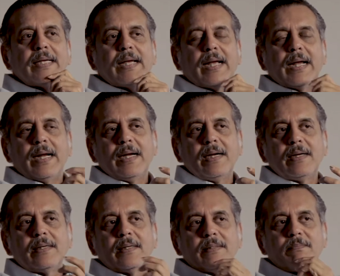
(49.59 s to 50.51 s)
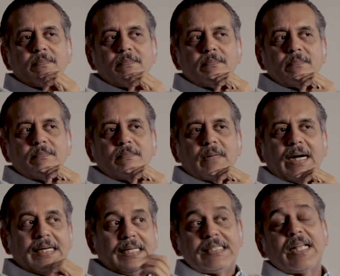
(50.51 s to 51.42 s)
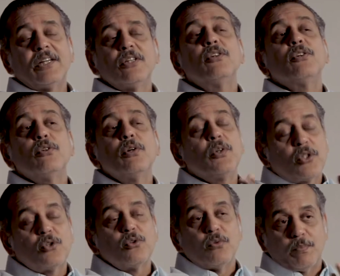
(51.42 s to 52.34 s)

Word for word: And uh, I decided to do it too,